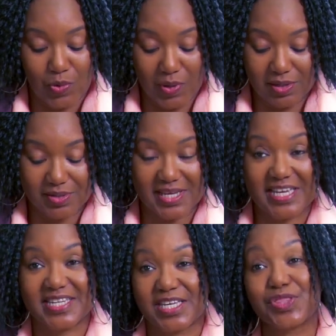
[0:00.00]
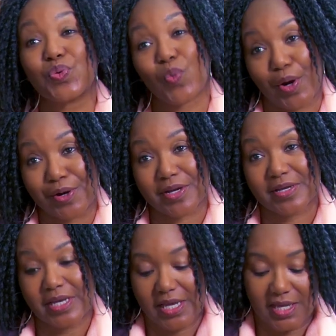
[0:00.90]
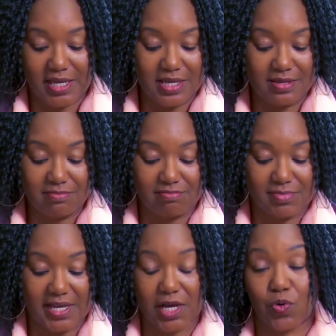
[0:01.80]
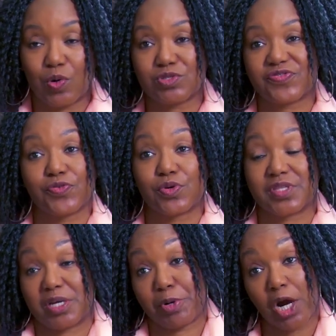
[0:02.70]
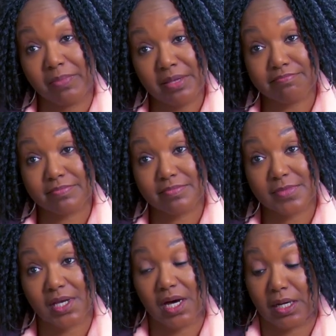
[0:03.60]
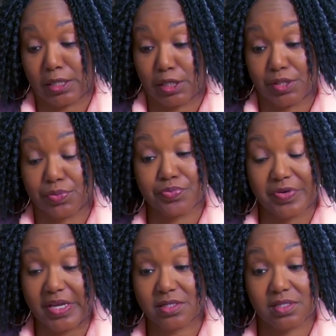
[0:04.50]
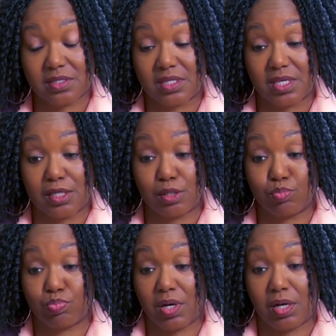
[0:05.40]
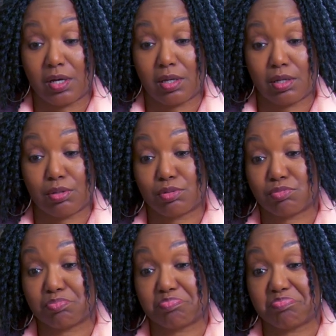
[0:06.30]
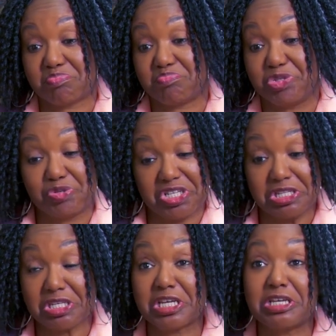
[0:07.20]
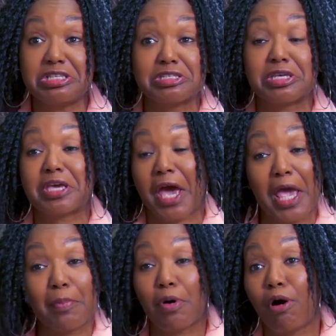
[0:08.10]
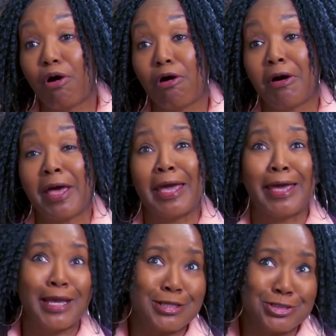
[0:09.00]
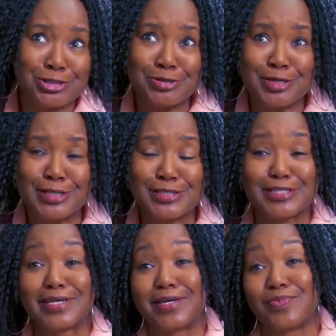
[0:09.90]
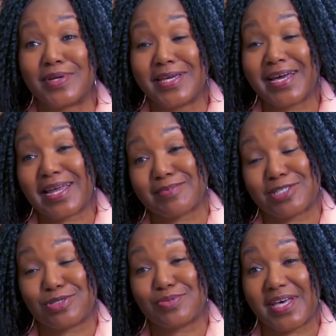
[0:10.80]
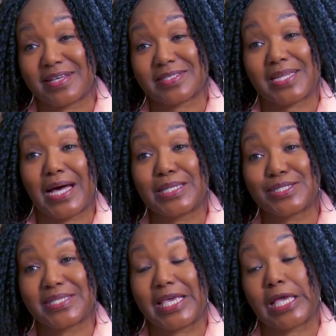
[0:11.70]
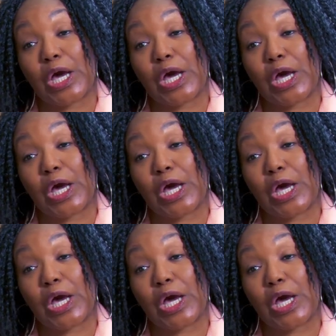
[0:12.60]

Well, he did the work. He got quotes for the apartment, the rent, the utilities, cable, insurance, and when he got up to $2,000, he